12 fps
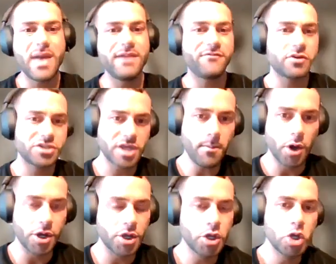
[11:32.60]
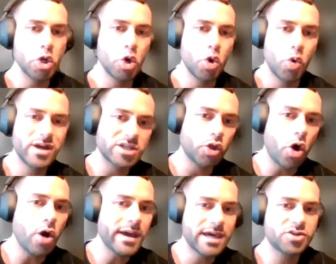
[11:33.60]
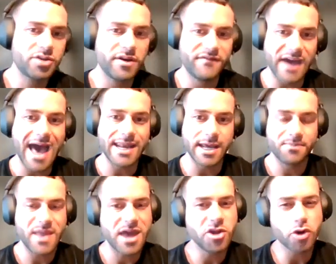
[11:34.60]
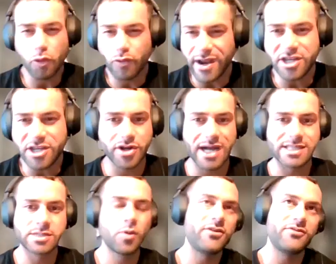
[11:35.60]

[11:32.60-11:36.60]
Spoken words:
And if you're someone who has a long history of dieting and you're already stressed,